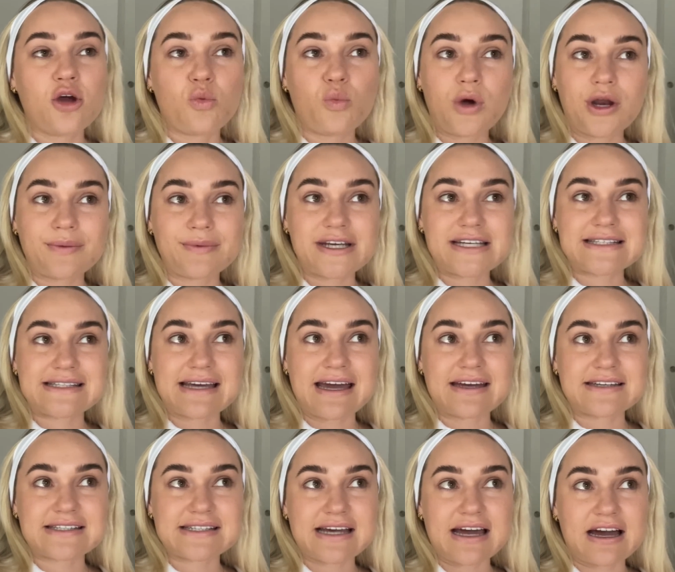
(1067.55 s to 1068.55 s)
when we
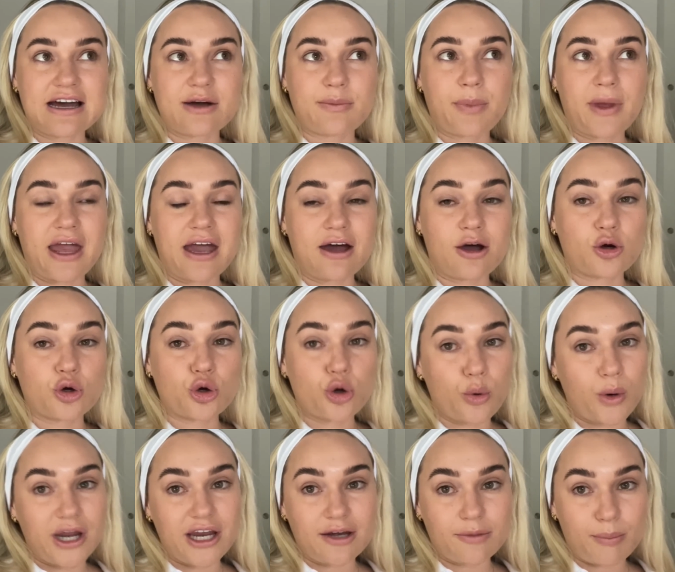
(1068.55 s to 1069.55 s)
set up our
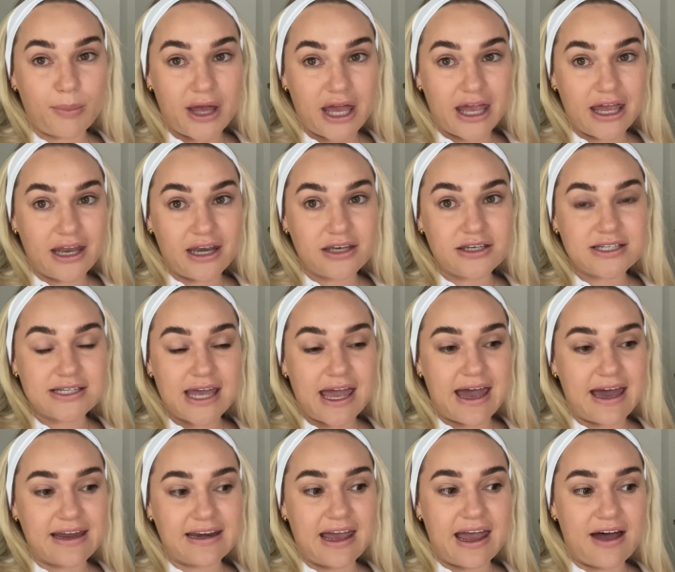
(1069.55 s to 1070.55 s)
queen bed
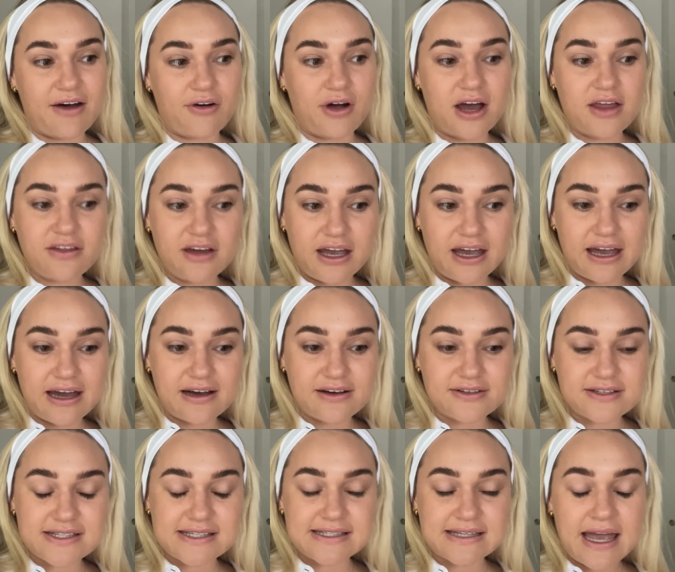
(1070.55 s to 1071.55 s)
at our other
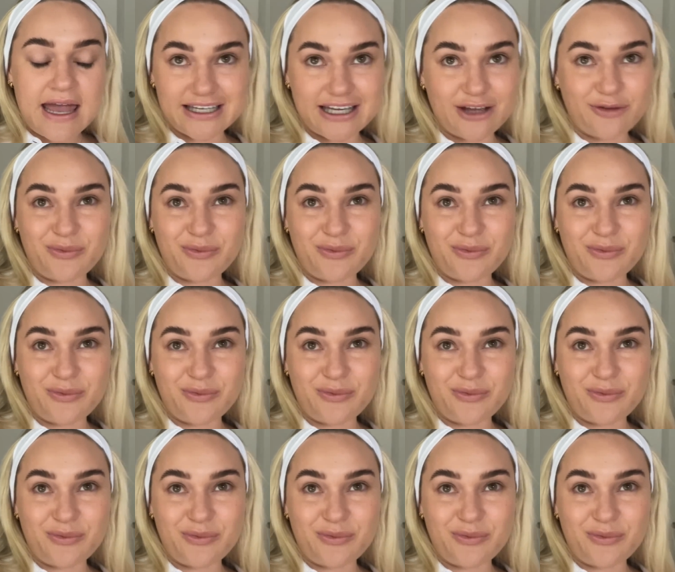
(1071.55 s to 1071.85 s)
house,